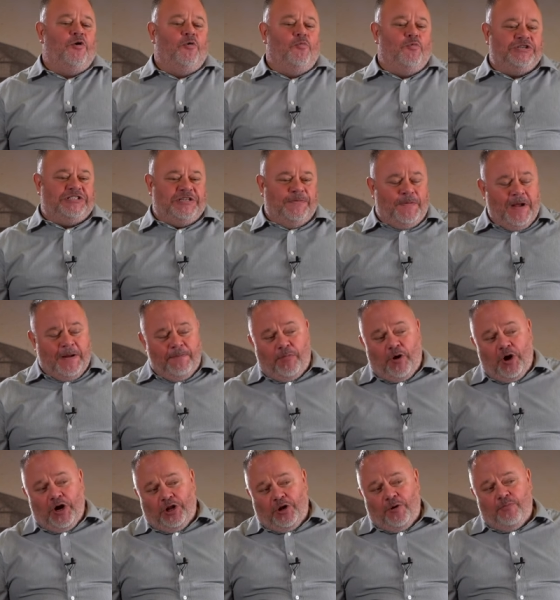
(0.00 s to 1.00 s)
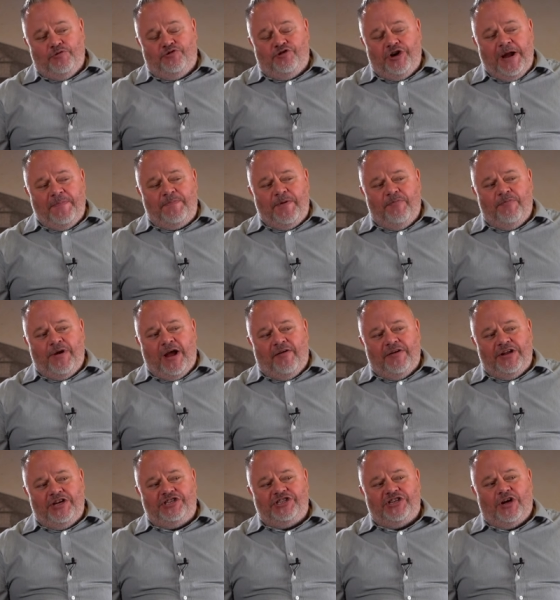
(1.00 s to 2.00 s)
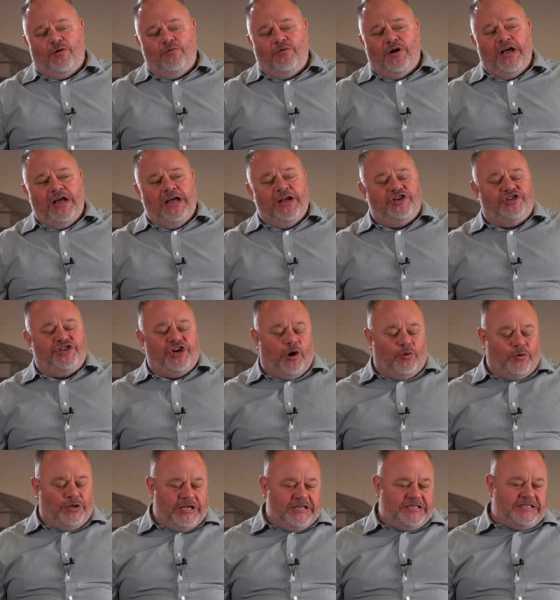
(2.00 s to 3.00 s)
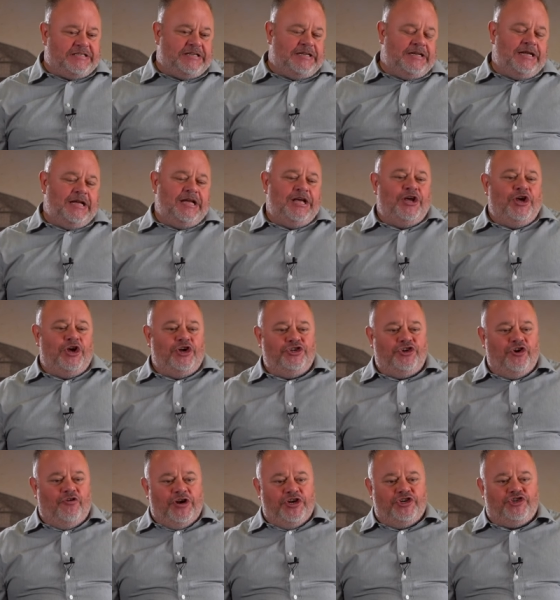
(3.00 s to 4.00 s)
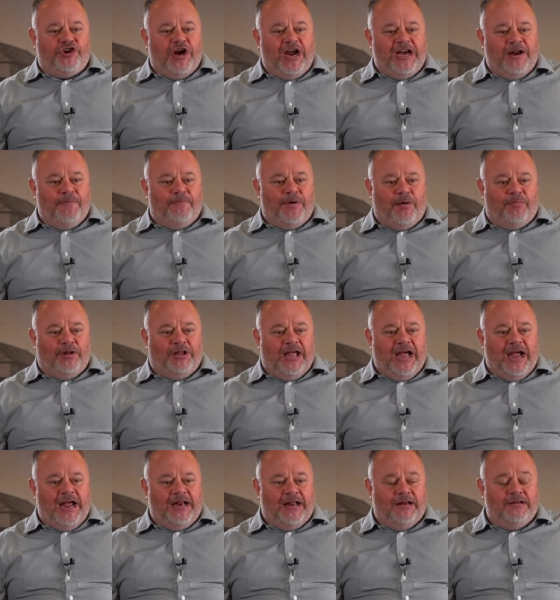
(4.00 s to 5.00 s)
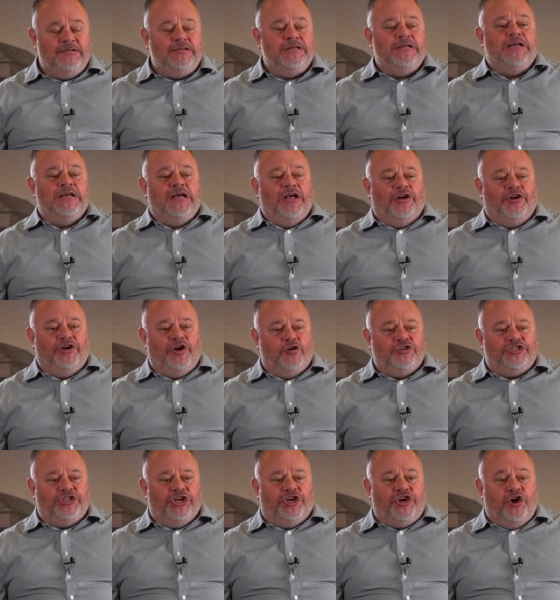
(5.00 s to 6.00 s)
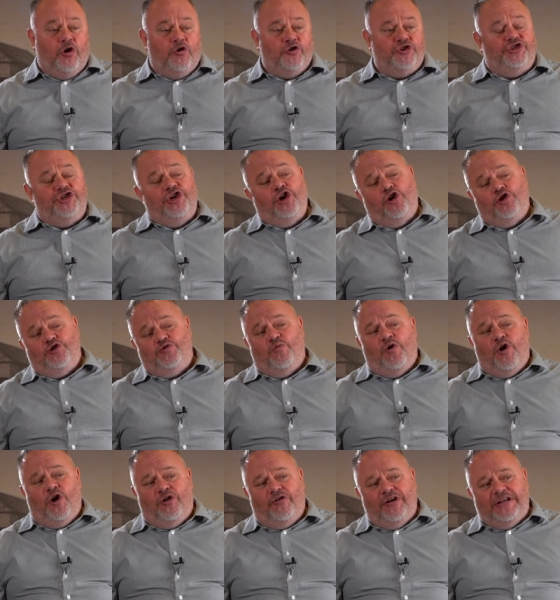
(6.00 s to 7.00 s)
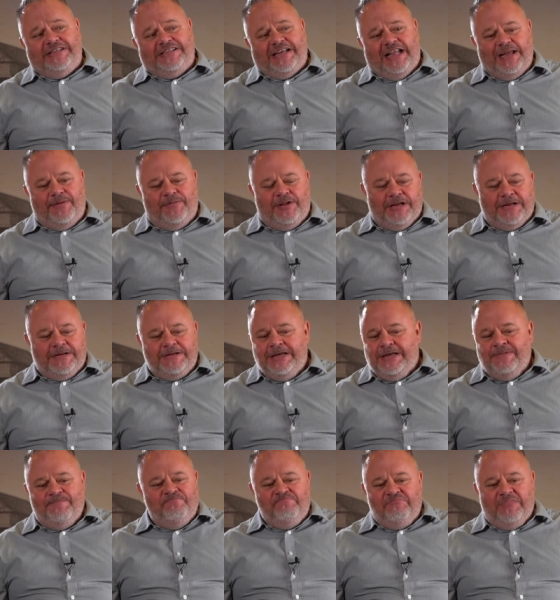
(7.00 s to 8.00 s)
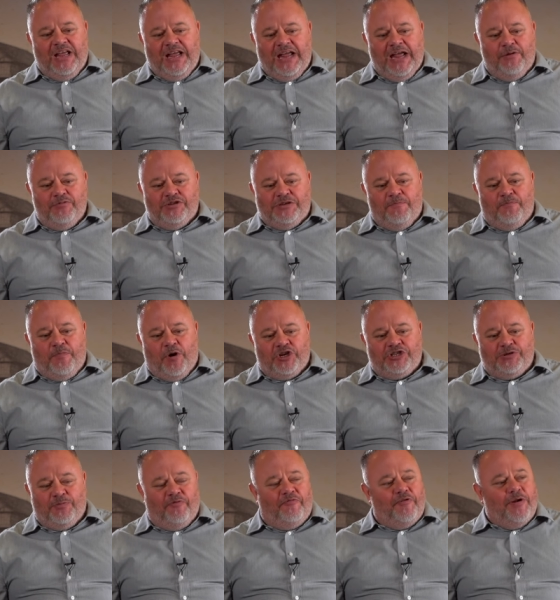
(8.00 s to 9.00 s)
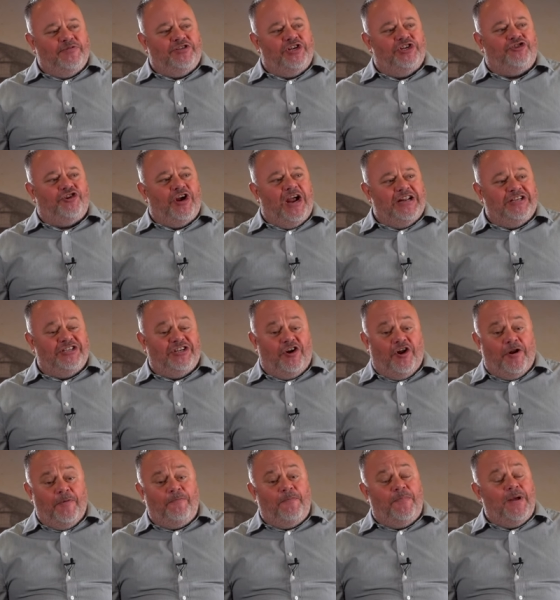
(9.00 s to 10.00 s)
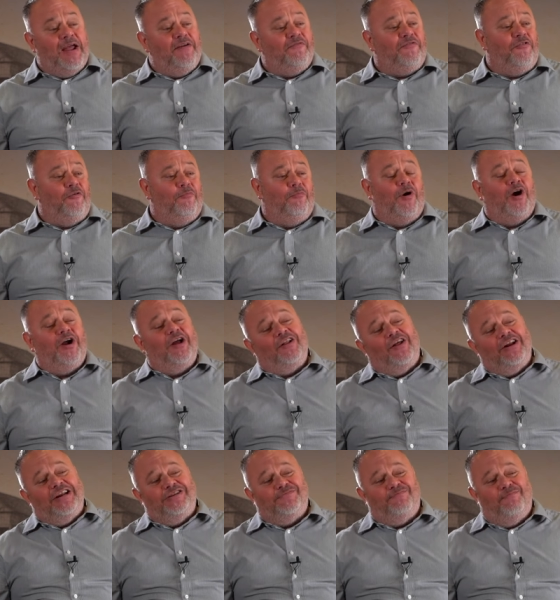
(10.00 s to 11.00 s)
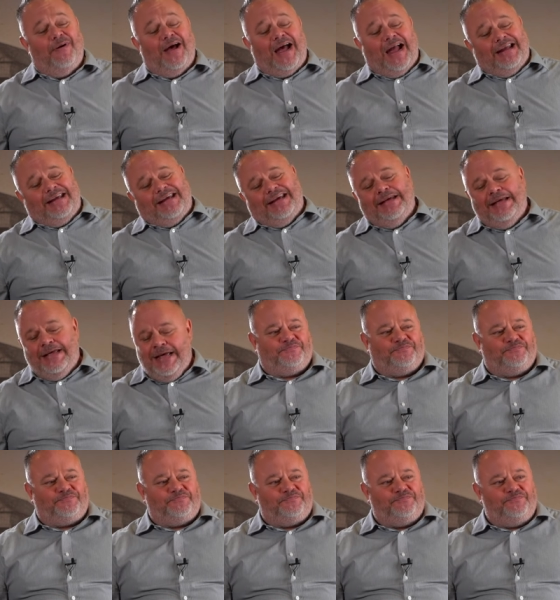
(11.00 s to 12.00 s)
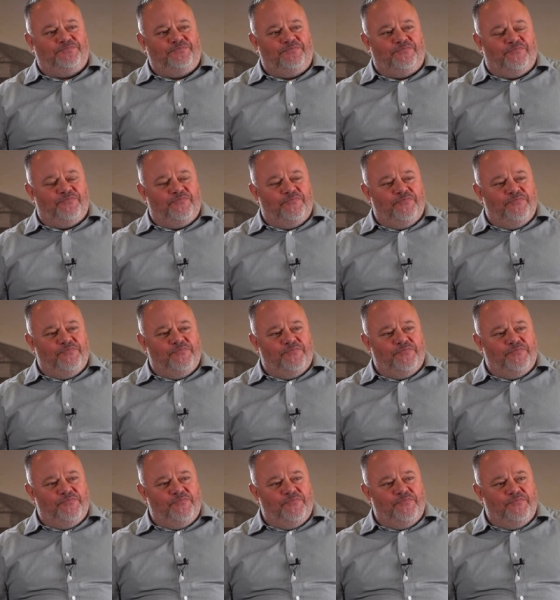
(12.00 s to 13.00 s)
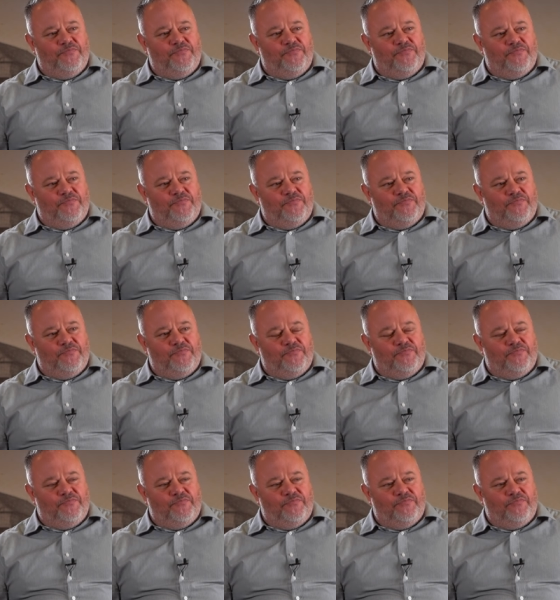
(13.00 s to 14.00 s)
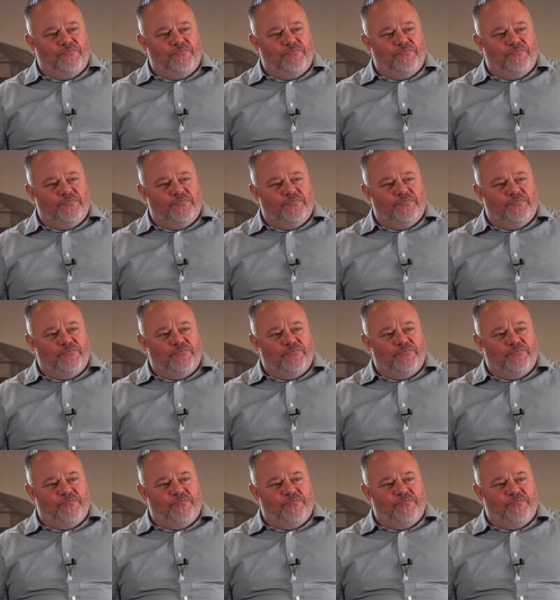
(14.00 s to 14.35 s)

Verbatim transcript: was to pick Boyle up, drape him round his soul, uh, shoulders during training at Bramall Lane and go to the coach, George Waller, and tell him that it was impossible for him to train as he got a painful boil on his back. I think he was only capped the once for England.